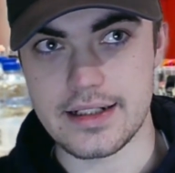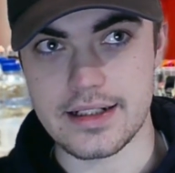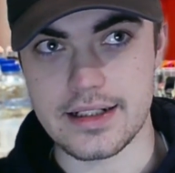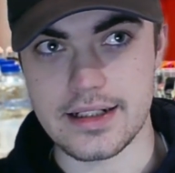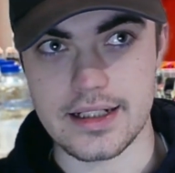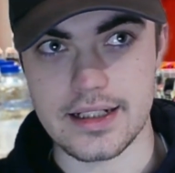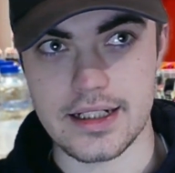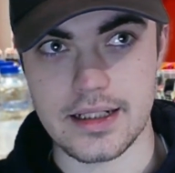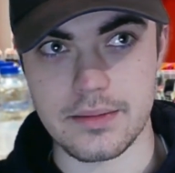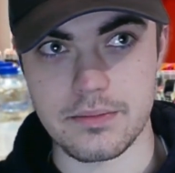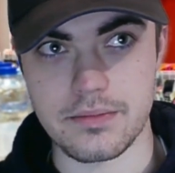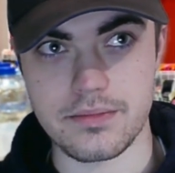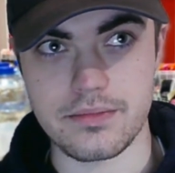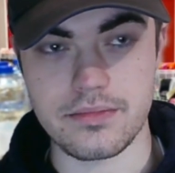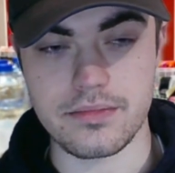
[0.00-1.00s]
A
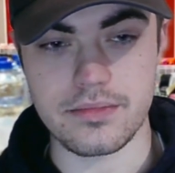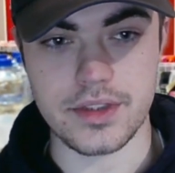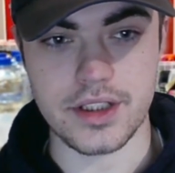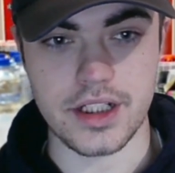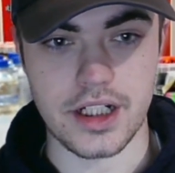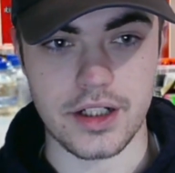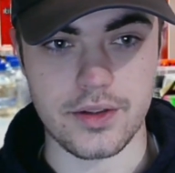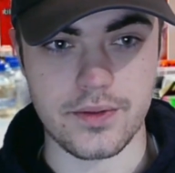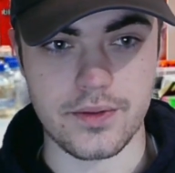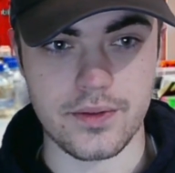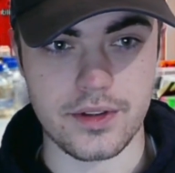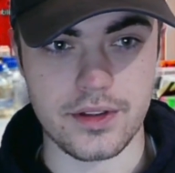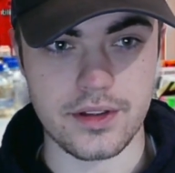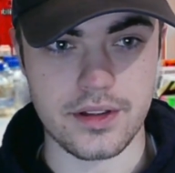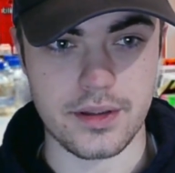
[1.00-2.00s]

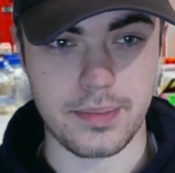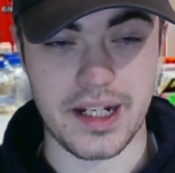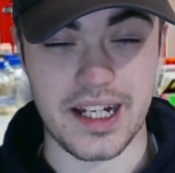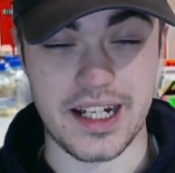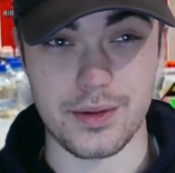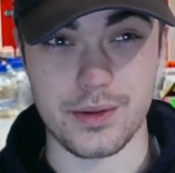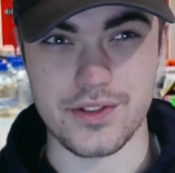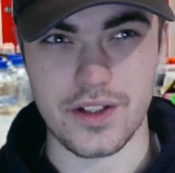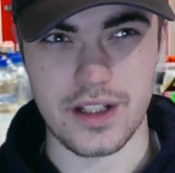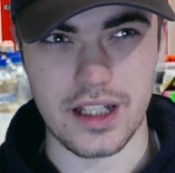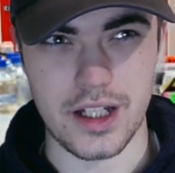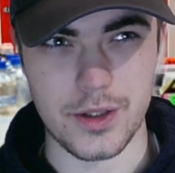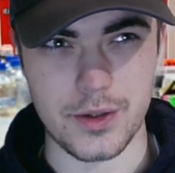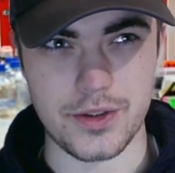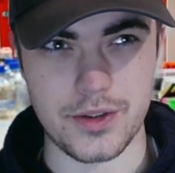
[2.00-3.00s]
player who's on
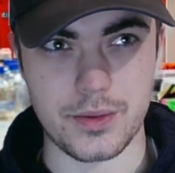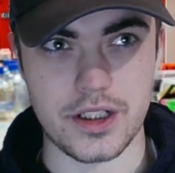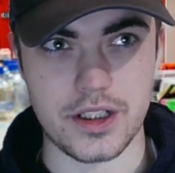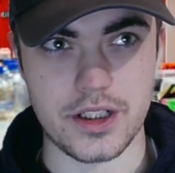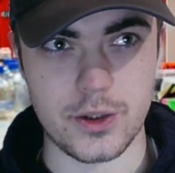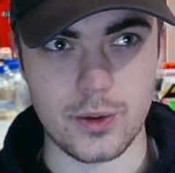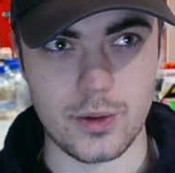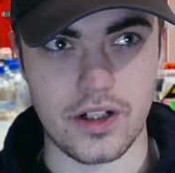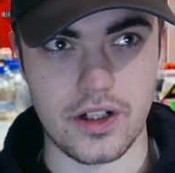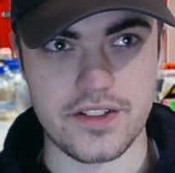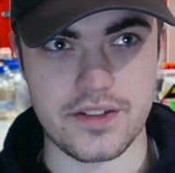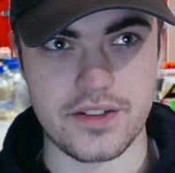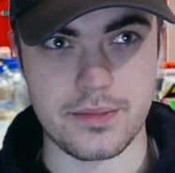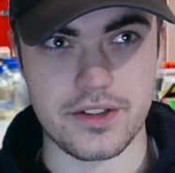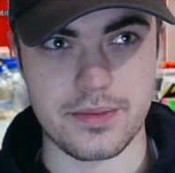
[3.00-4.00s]
loan, you want to
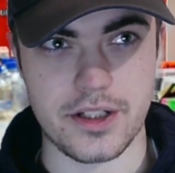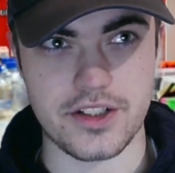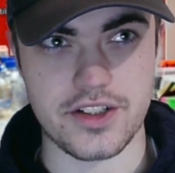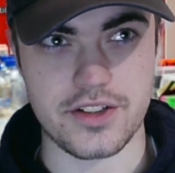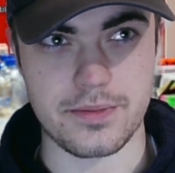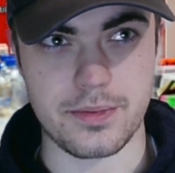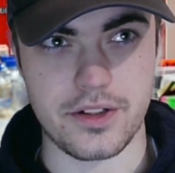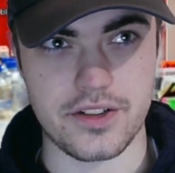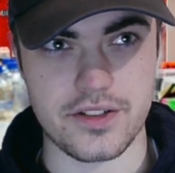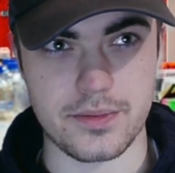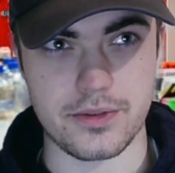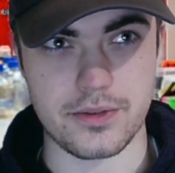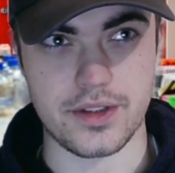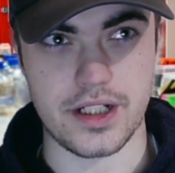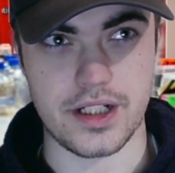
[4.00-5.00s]
utilise them as much as
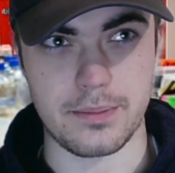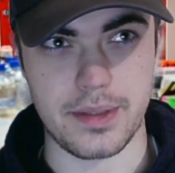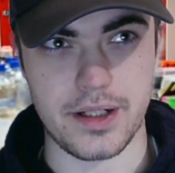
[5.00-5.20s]
possible.